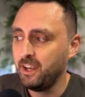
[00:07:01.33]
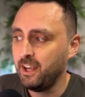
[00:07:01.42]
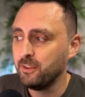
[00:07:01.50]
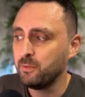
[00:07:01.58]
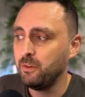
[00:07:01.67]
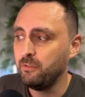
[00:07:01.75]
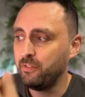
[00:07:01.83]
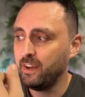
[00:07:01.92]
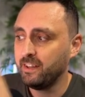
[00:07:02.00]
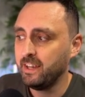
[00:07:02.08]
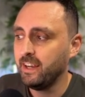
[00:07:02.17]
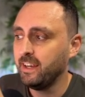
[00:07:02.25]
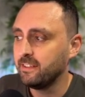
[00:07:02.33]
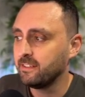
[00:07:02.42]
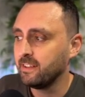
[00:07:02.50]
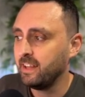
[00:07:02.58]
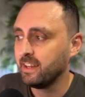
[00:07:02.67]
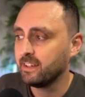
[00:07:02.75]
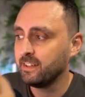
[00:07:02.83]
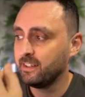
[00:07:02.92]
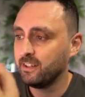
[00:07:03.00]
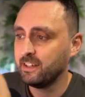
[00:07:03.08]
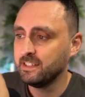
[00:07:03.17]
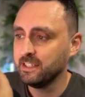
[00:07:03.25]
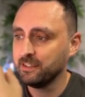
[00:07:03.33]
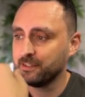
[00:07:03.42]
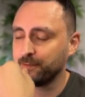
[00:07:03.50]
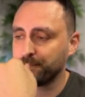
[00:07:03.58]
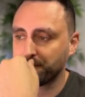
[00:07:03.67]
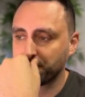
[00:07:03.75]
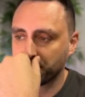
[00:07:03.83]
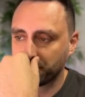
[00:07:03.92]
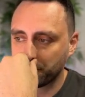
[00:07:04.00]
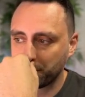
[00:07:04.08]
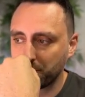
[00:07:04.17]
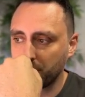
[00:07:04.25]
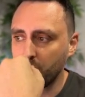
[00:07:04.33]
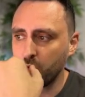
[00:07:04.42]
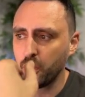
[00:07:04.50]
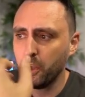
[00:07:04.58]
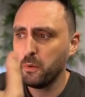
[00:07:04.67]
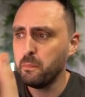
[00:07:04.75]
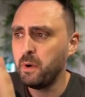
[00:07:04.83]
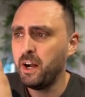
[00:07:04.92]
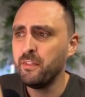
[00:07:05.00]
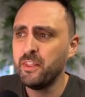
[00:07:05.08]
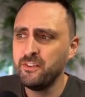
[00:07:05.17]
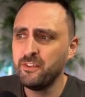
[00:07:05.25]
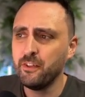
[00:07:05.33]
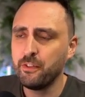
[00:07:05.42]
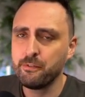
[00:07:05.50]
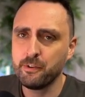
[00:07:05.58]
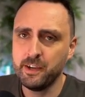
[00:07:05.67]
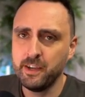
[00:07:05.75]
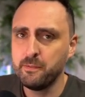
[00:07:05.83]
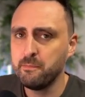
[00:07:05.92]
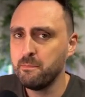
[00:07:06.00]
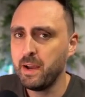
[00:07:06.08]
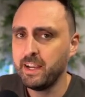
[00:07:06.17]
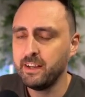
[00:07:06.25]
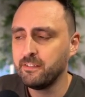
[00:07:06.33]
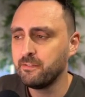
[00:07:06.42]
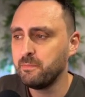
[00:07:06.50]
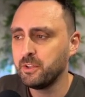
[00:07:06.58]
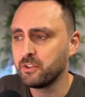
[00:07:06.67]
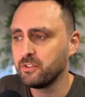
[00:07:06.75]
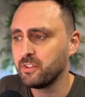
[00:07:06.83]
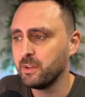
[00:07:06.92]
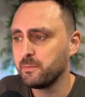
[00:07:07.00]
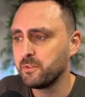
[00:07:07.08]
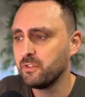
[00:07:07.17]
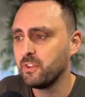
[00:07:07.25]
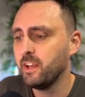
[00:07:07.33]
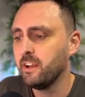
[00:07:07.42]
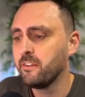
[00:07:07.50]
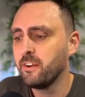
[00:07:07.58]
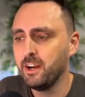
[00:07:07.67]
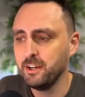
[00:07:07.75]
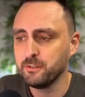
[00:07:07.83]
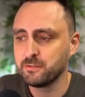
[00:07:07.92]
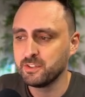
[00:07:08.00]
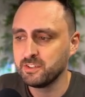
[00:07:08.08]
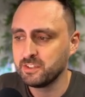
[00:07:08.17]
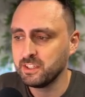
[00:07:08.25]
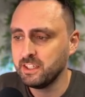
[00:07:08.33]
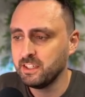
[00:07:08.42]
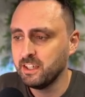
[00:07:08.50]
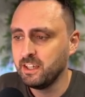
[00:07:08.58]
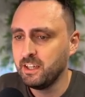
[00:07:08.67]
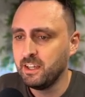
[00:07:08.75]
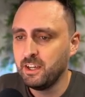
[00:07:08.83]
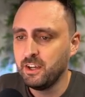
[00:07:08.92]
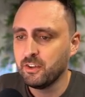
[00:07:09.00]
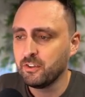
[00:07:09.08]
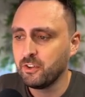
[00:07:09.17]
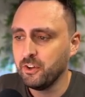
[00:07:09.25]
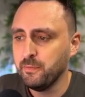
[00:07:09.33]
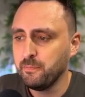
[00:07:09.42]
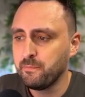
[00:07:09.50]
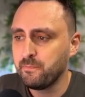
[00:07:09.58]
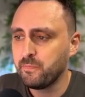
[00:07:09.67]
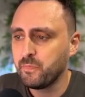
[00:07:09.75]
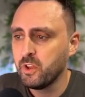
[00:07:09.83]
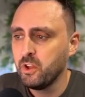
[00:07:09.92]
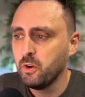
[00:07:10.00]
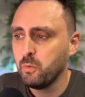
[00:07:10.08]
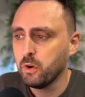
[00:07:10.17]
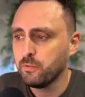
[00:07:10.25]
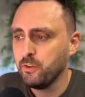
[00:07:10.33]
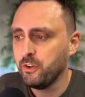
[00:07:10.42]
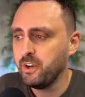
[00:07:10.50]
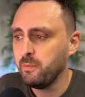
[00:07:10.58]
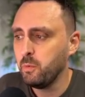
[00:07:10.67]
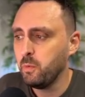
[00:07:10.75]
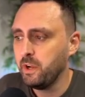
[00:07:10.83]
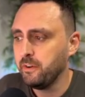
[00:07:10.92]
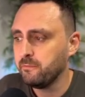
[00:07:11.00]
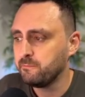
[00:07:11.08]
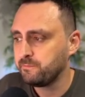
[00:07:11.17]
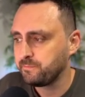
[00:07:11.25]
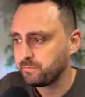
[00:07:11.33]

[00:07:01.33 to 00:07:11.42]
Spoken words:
the last one with our daily Slack digest. But these are the 3 main misconceptions that I often see. So workflow number 1.